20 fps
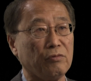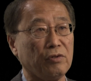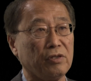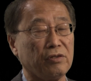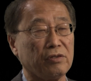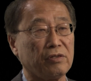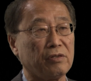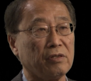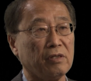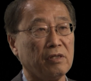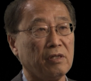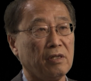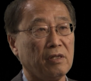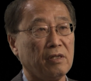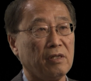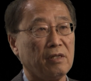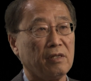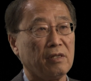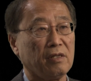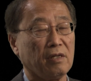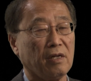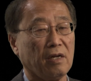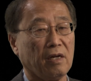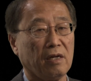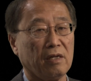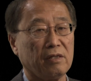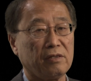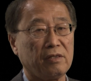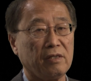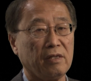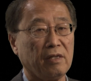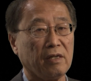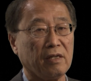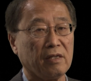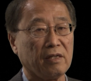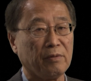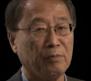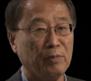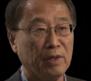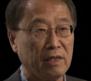which is sitting
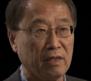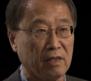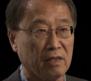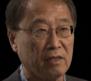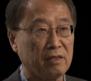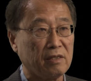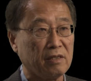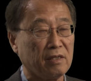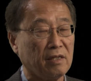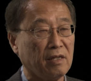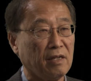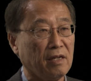in committees.